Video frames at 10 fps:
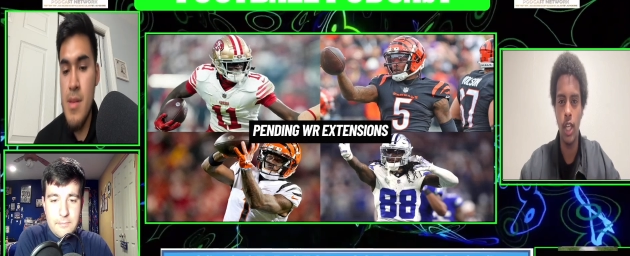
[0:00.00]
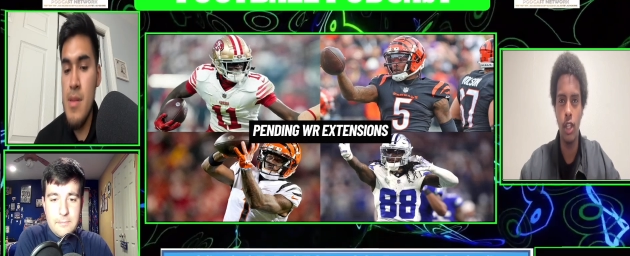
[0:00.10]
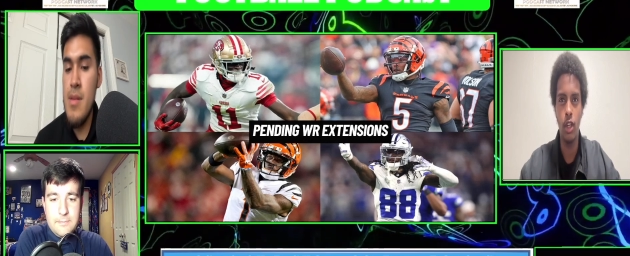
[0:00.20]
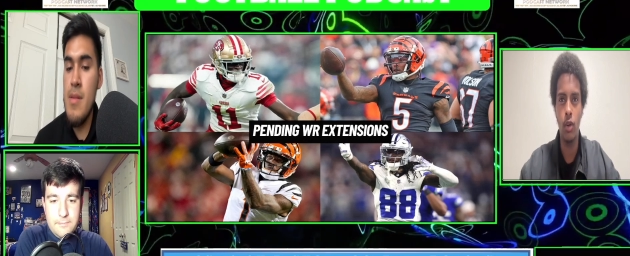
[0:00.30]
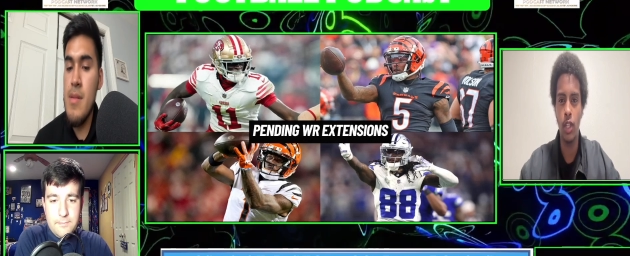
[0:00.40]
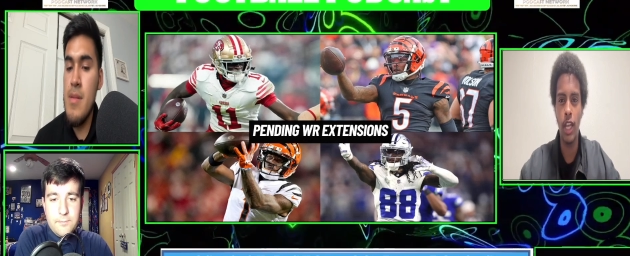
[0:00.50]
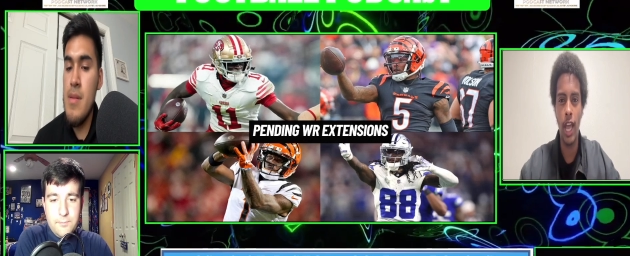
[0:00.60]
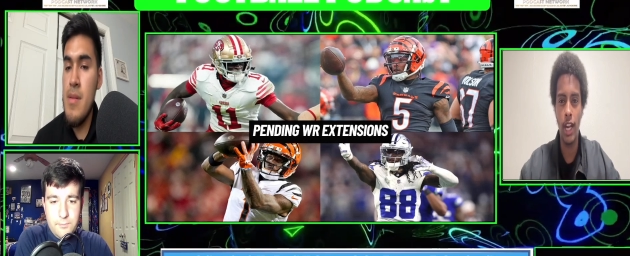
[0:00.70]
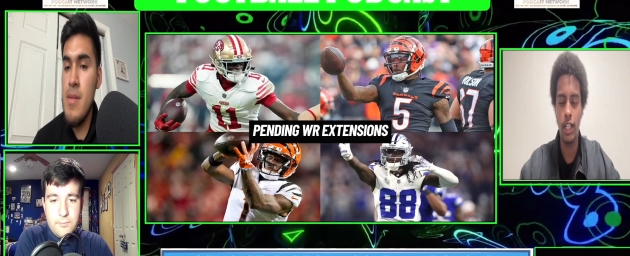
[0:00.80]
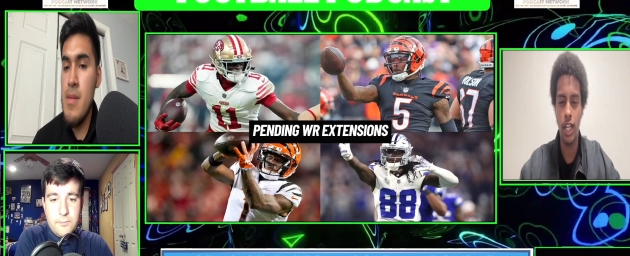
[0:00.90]
Speaker 1: You know, they had
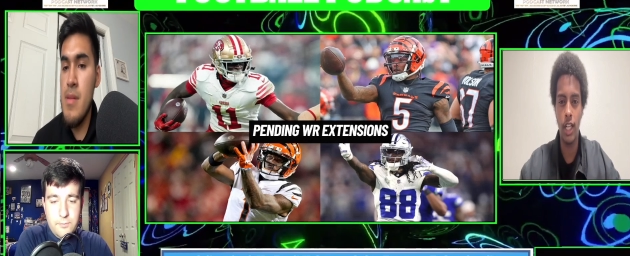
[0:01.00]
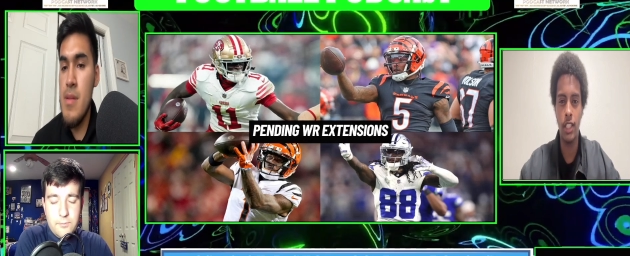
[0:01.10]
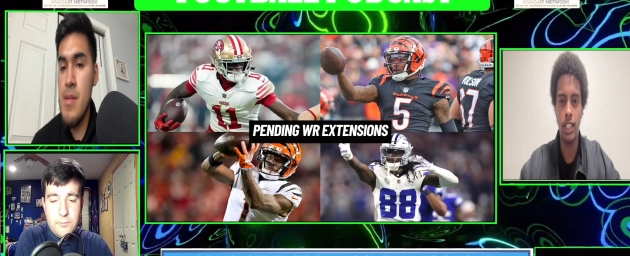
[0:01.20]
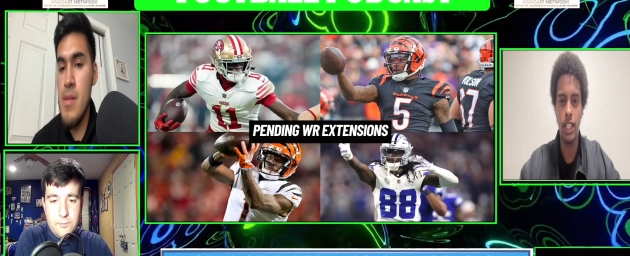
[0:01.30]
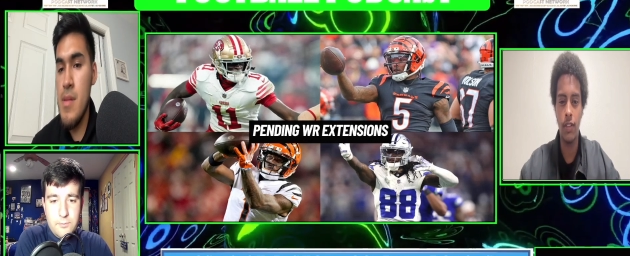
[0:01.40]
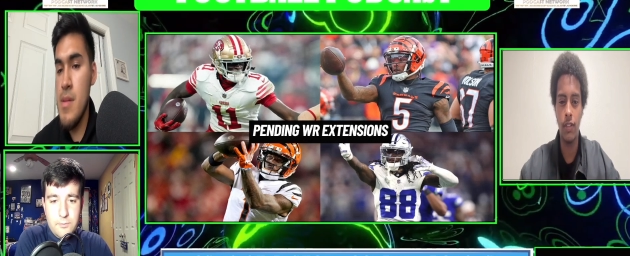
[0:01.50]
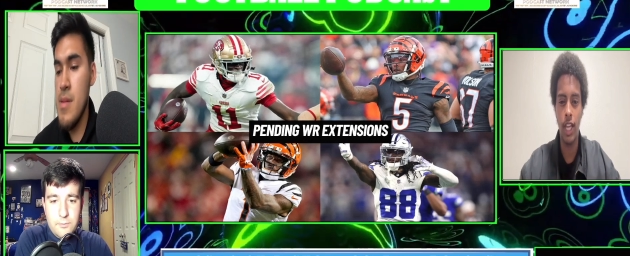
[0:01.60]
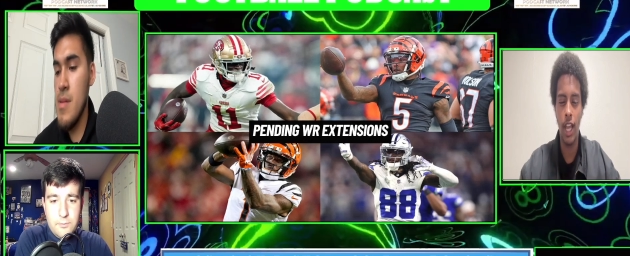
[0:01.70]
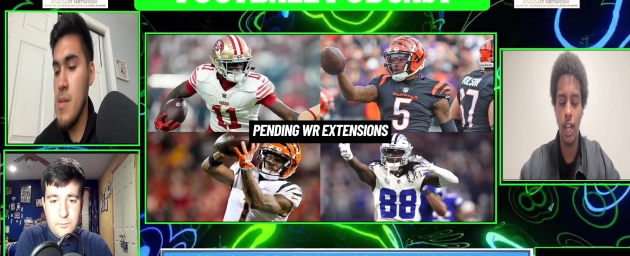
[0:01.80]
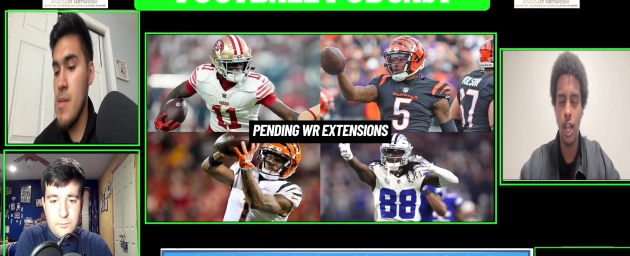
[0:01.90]
a chance to give
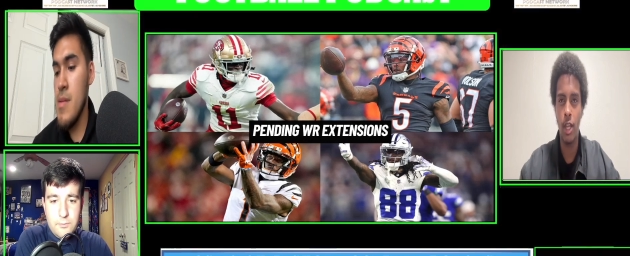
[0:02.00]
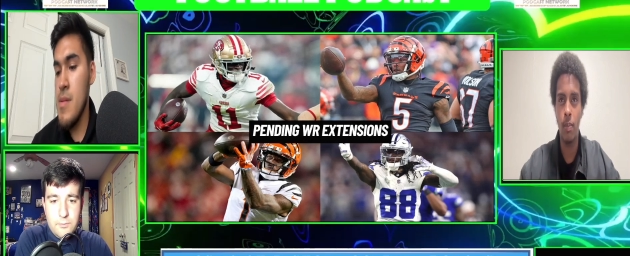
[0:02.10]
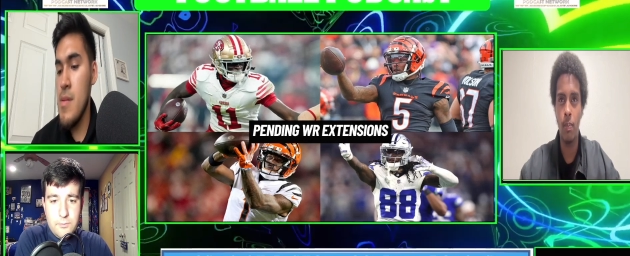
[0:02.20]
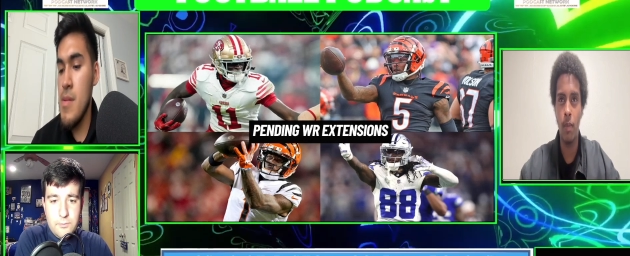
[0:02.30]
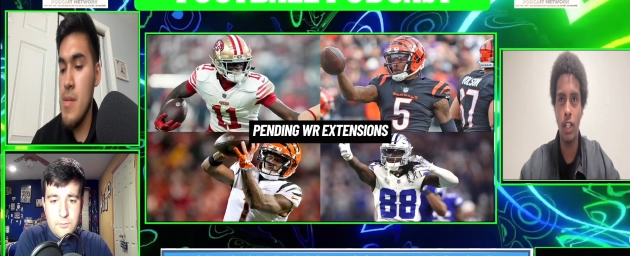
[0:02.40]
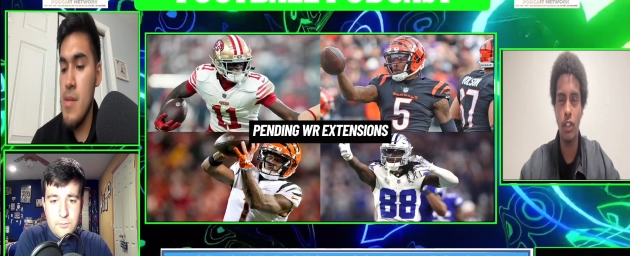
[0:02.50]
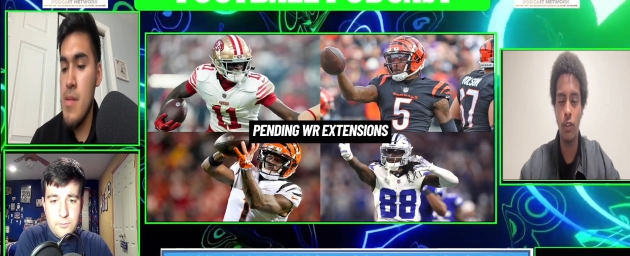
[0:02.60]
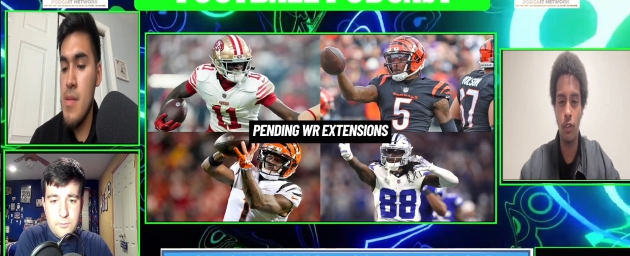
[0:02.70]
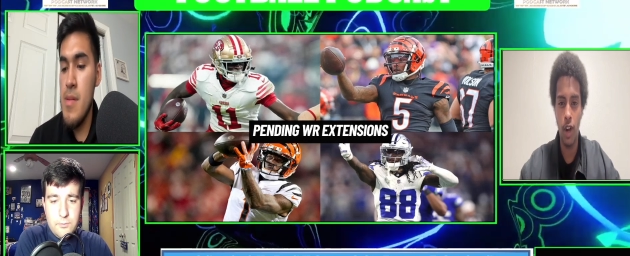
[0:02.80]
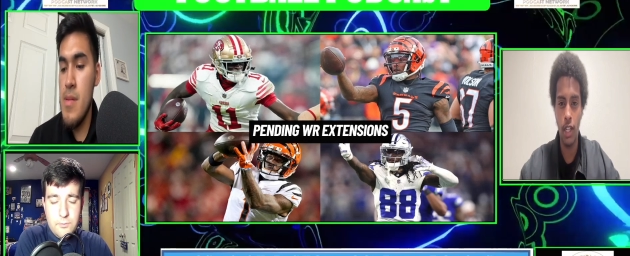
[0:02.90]
Dak a much
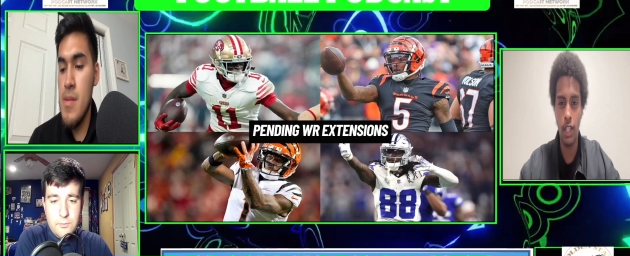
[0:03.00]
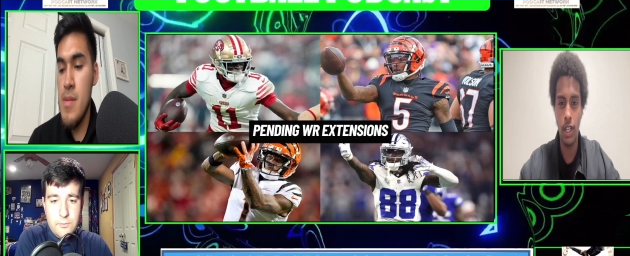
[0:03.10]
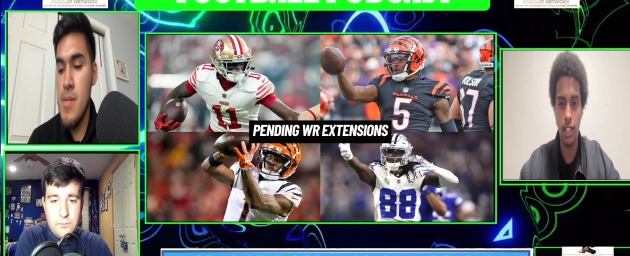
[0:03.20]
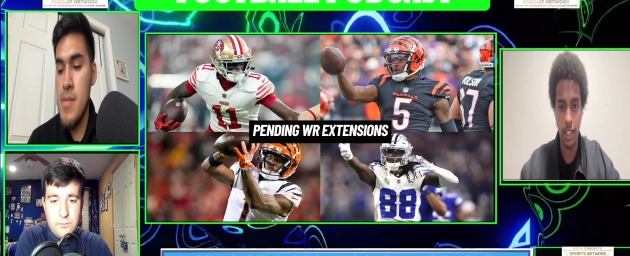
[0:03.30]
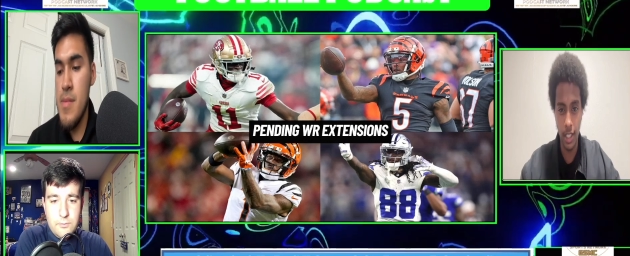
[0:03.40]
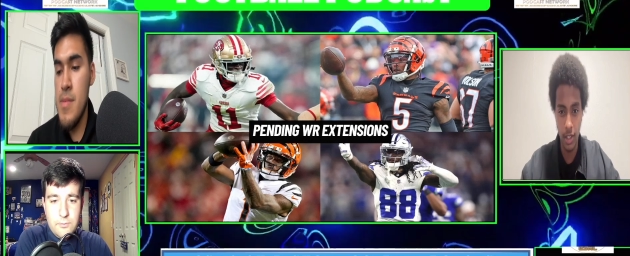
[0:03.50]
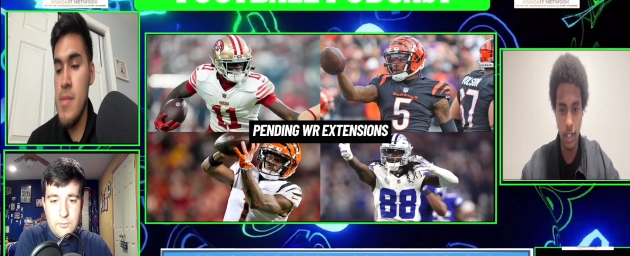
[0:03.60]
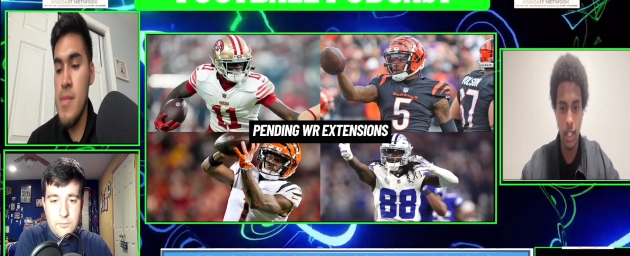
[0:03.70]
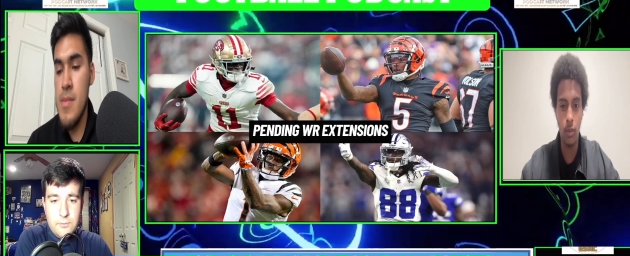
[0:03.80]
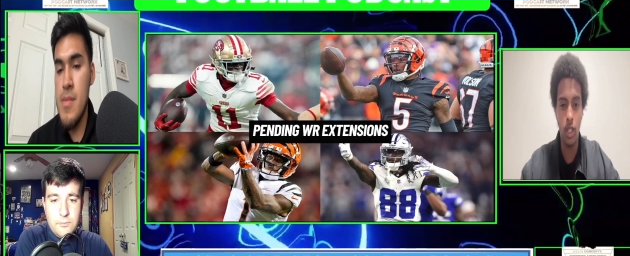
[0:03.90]
friendlier deal
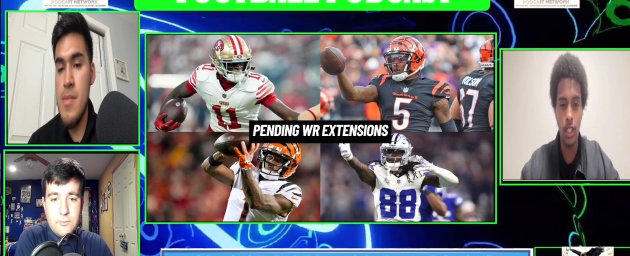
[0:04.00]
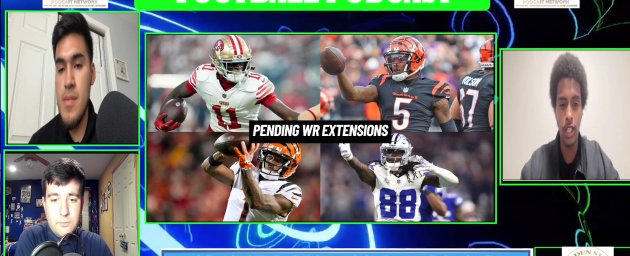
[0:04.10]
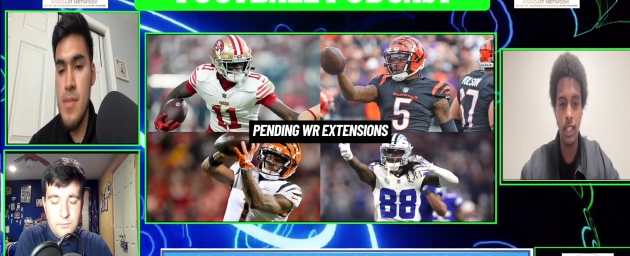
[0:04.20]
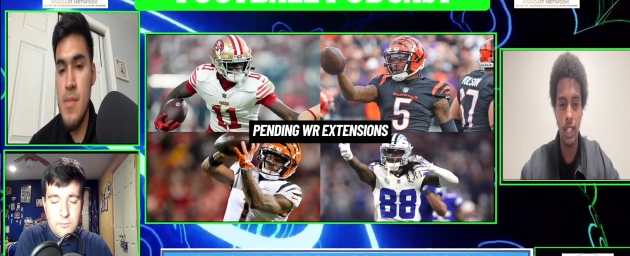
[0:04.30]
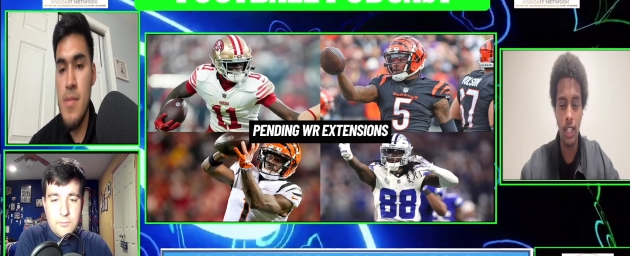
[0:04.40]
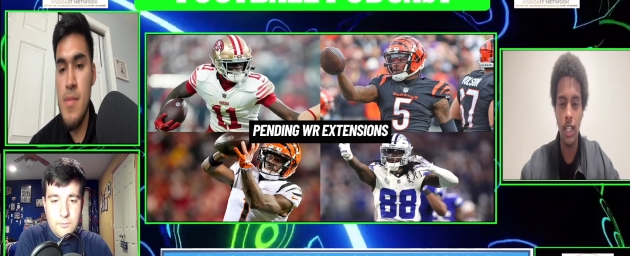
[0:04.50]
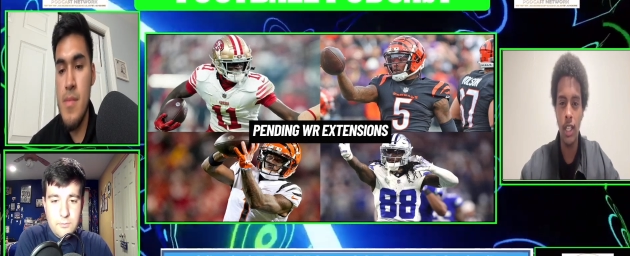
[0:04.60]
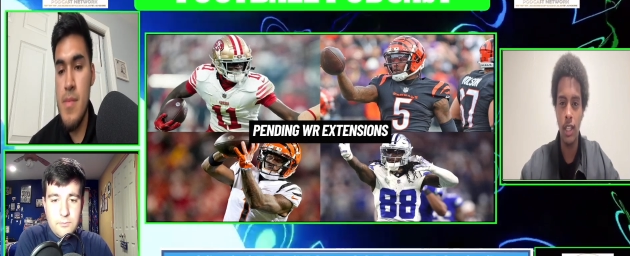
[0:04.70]
than what they did. They